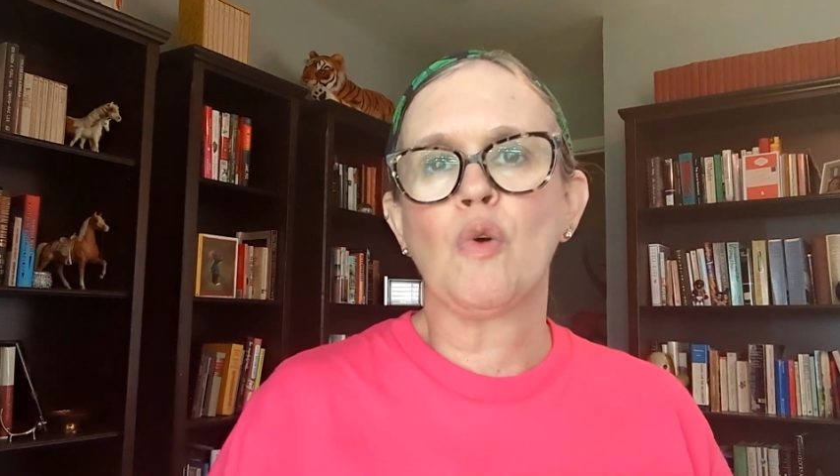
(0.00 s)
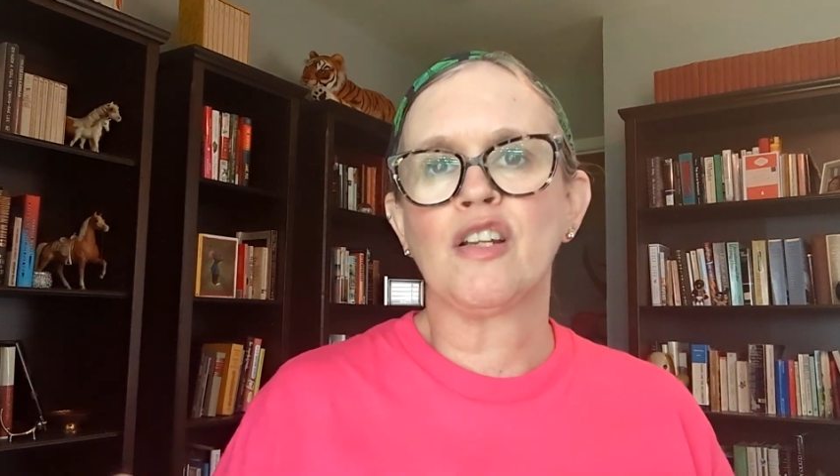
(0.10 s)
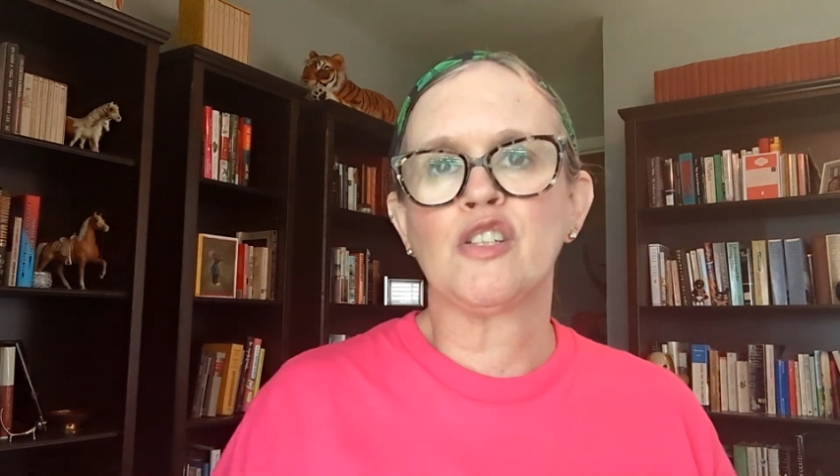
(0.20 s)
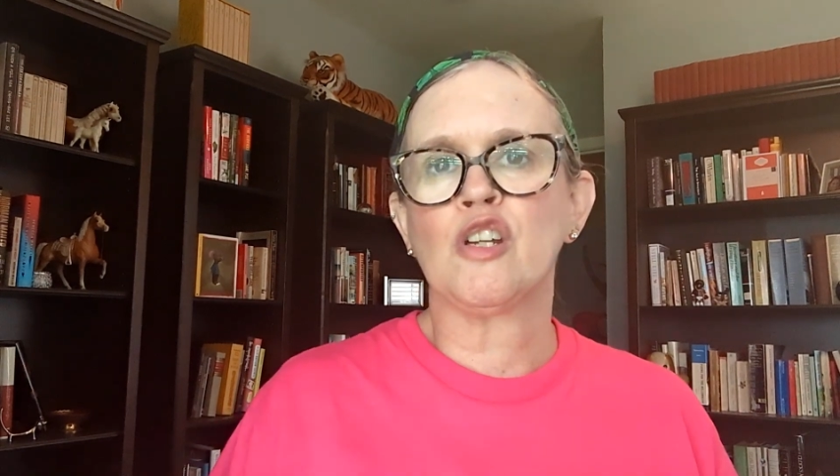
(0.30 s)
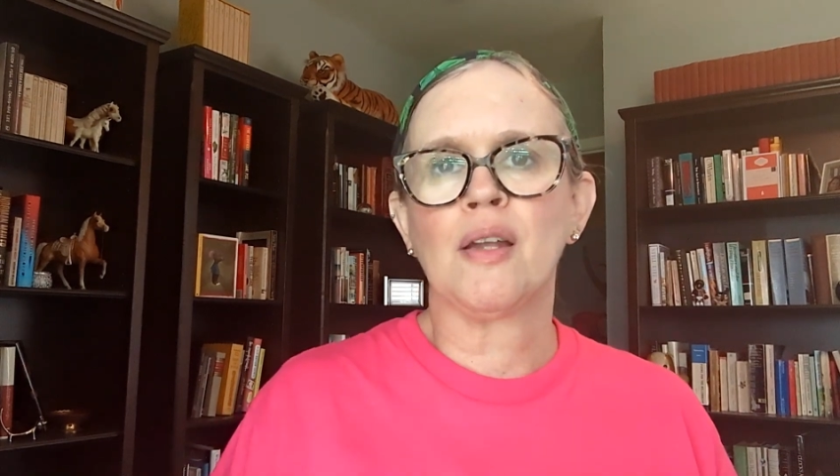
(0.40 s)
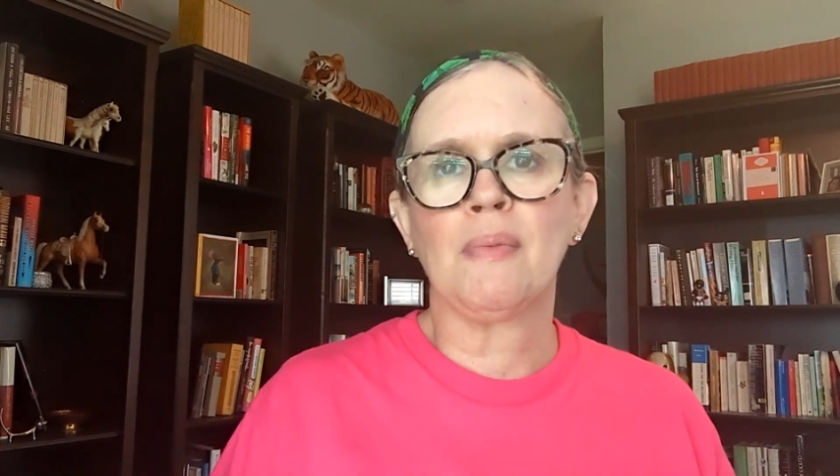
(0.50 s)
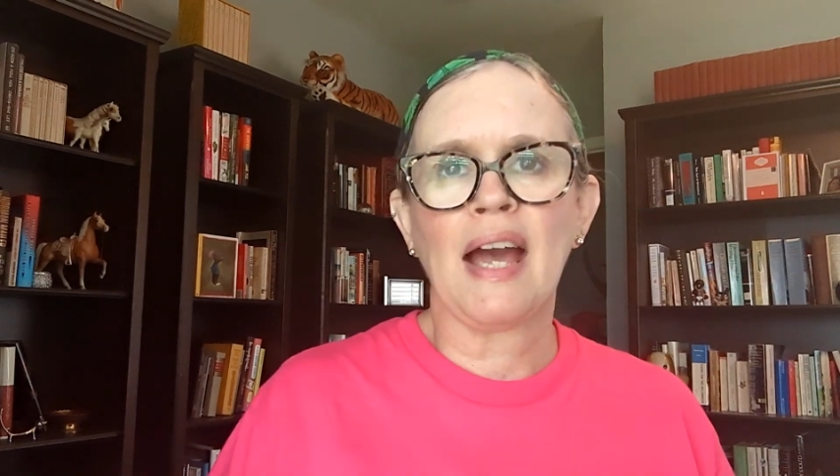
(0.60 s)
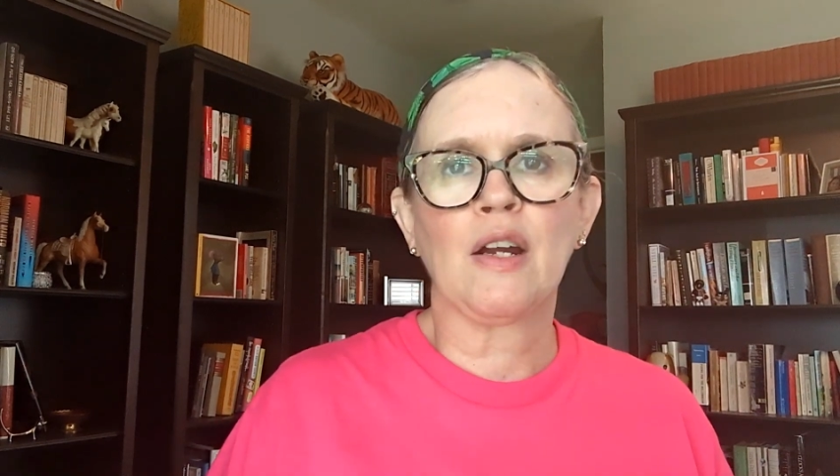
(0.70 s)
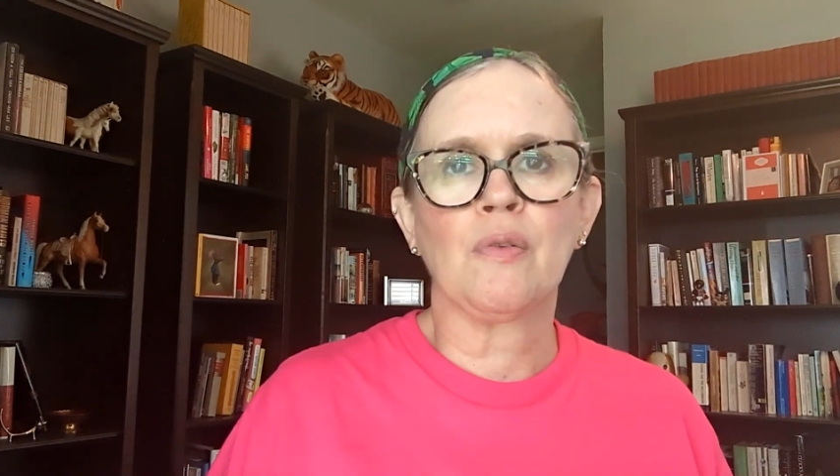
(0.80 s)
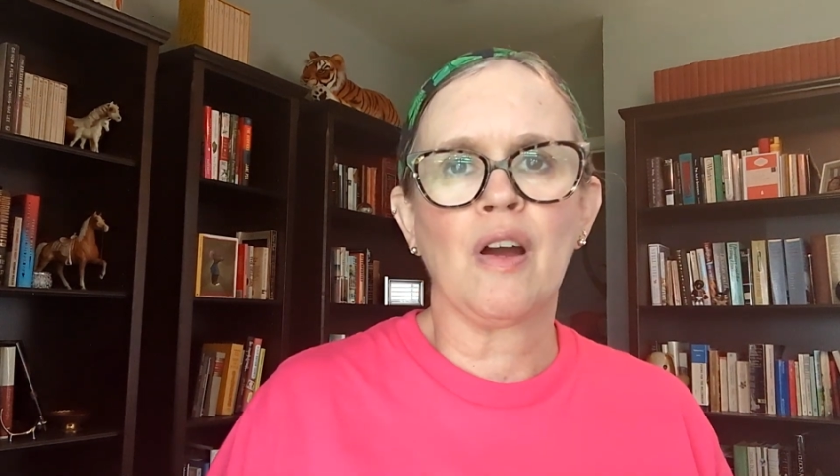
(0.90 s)
watch John
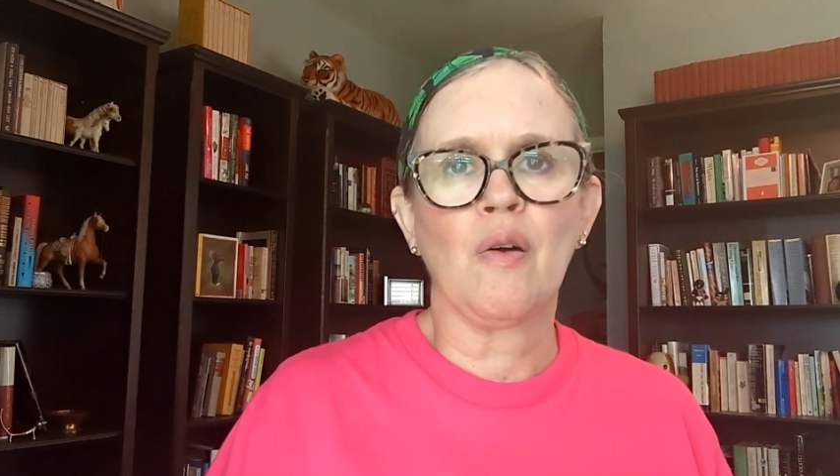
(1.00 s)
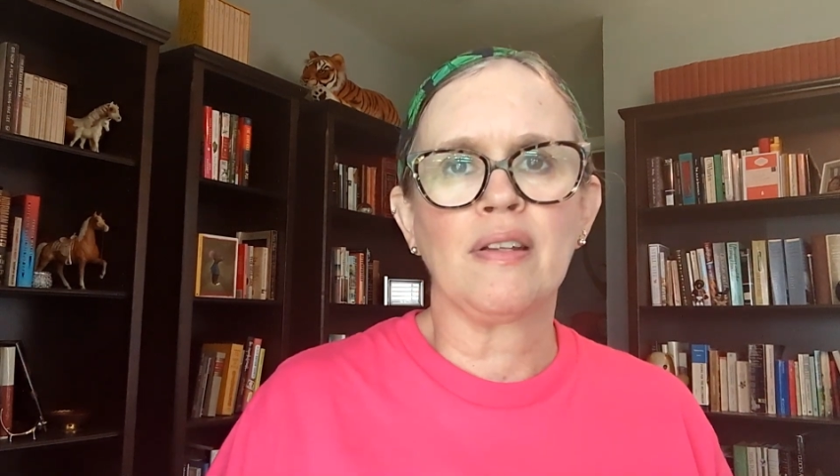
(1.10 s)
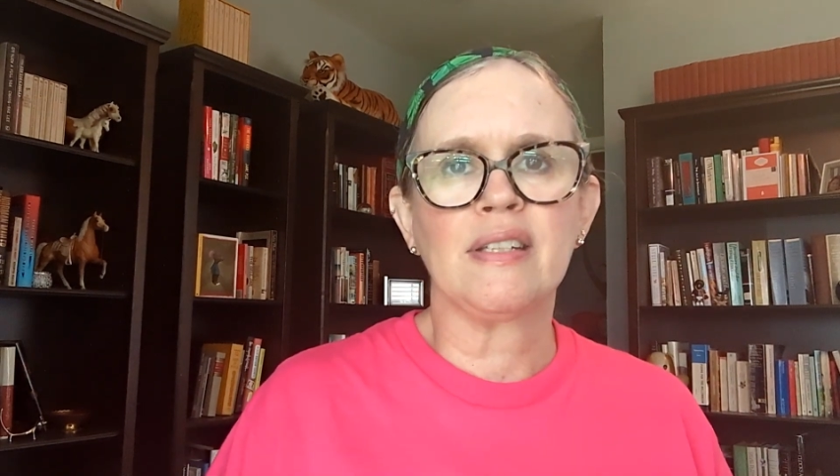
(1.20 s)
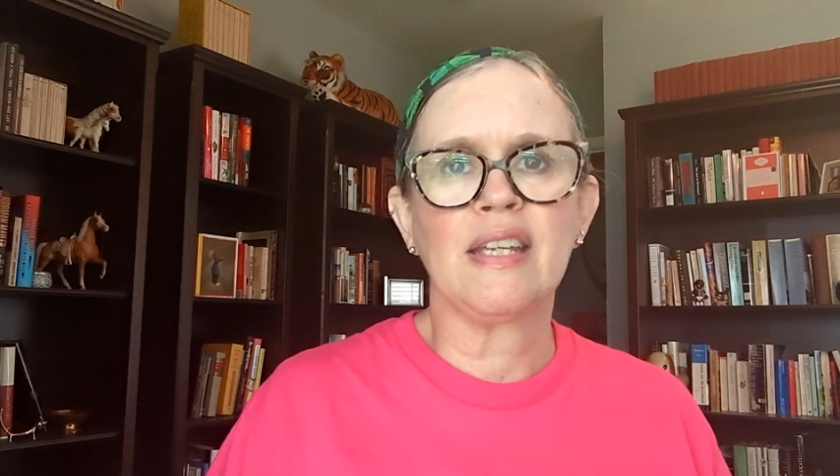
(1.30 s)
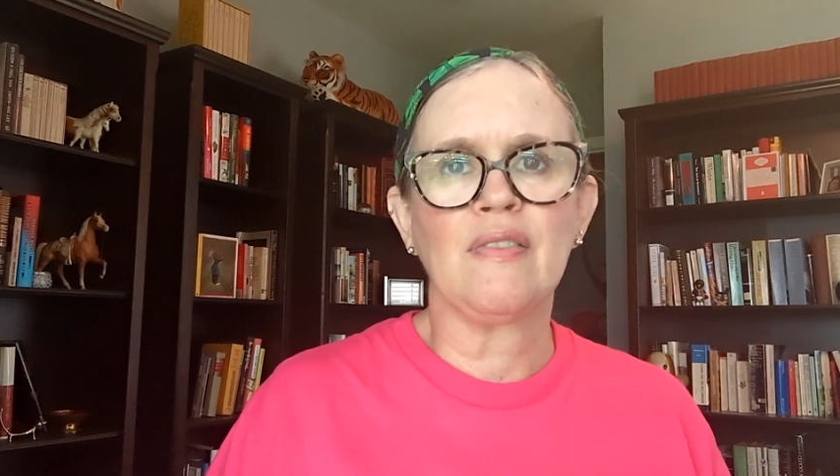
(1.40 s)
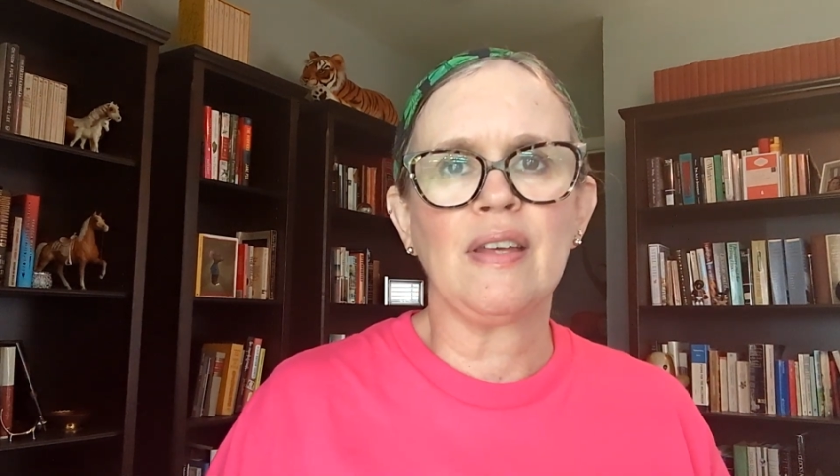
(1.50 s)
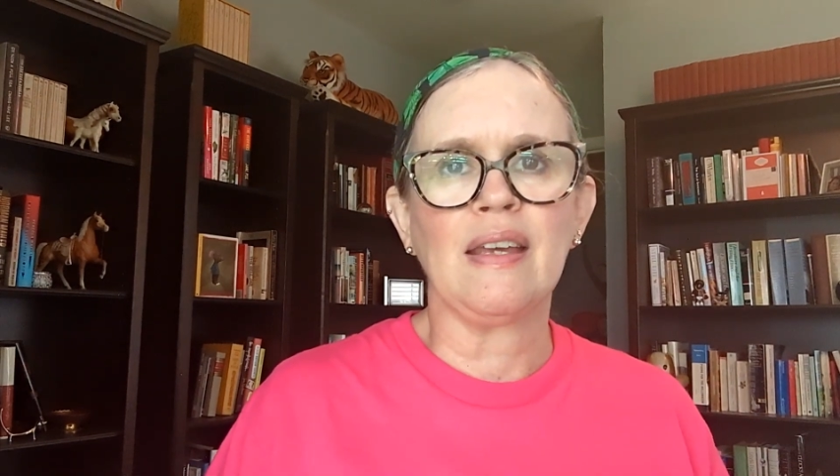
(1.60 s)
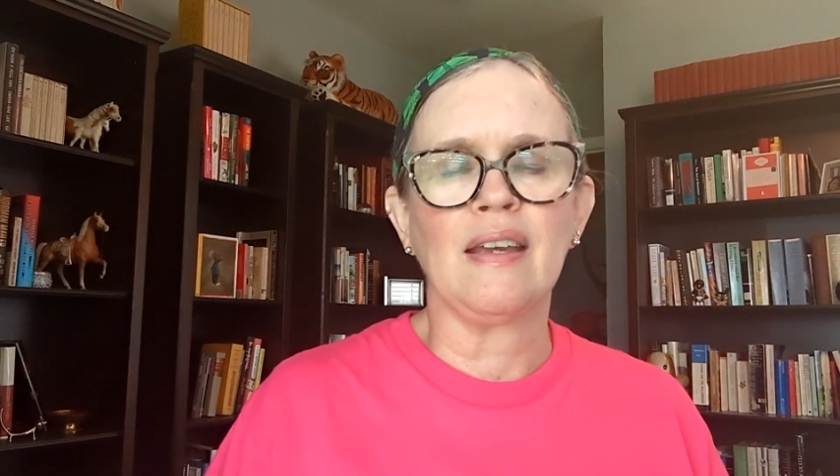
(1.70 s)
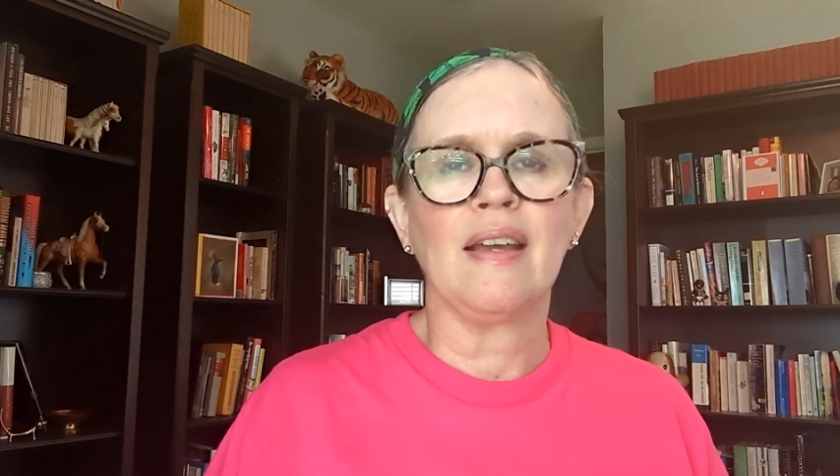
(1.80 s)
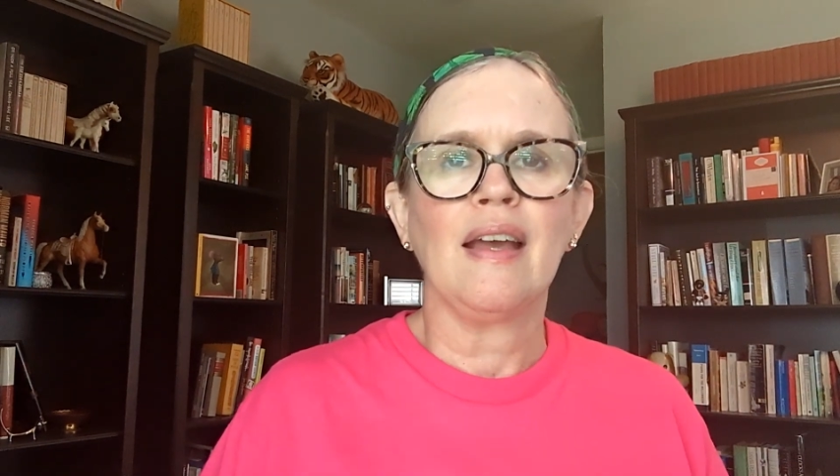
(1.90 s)
McEnroe on
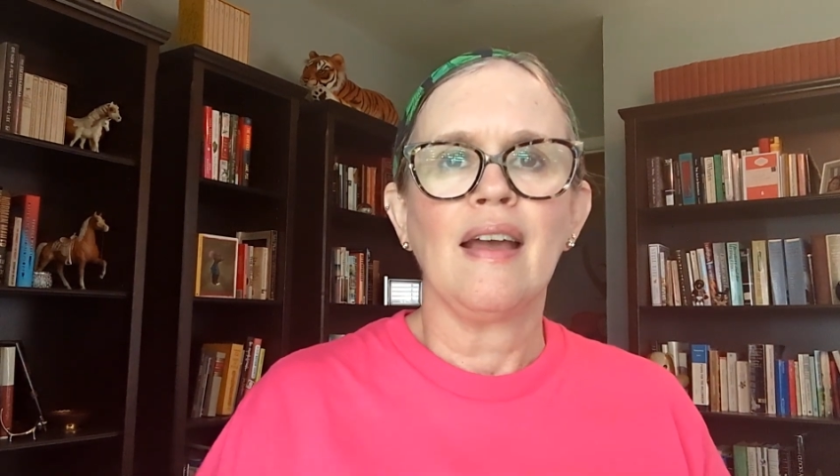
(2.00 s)
TV.